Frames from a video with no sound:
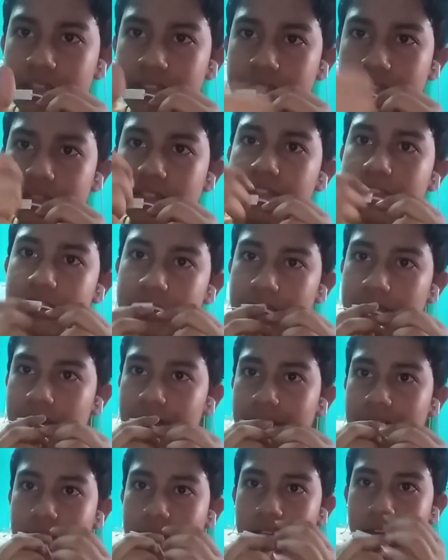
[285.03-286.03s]
share
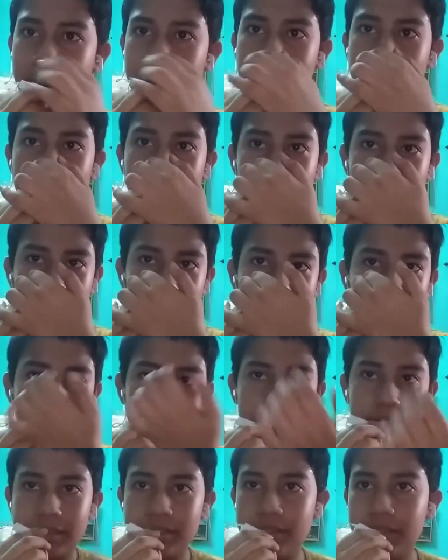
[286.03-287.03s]
and comment and
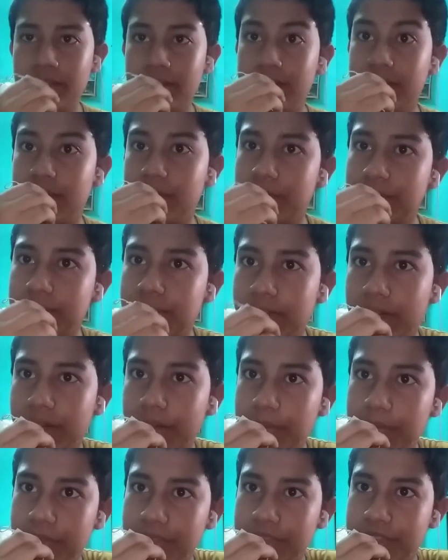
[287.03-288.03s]
subscribe my
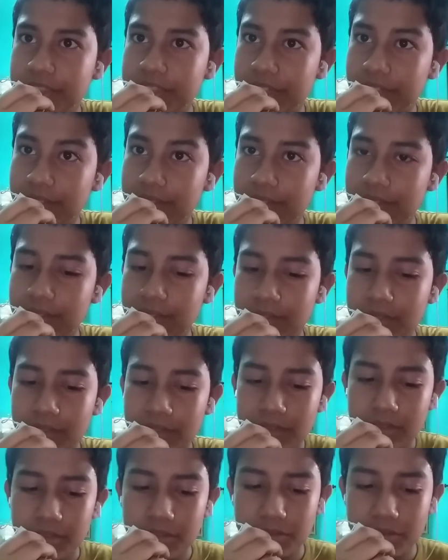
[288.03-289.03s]
channel
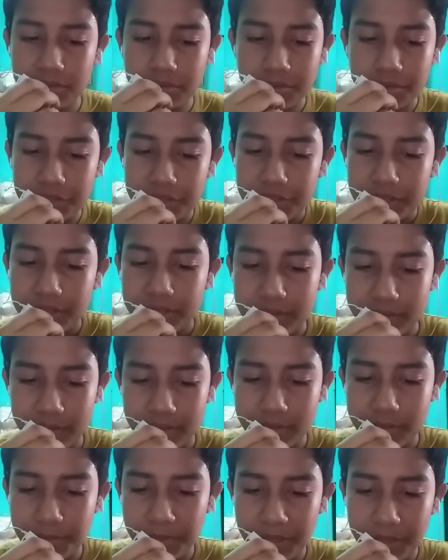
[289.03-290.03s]
to Drishan's
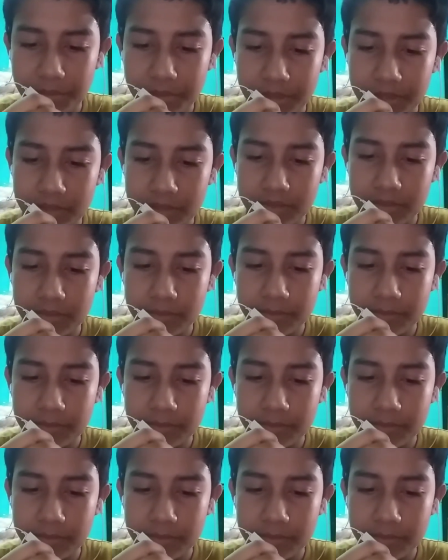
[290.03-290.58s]
experiments.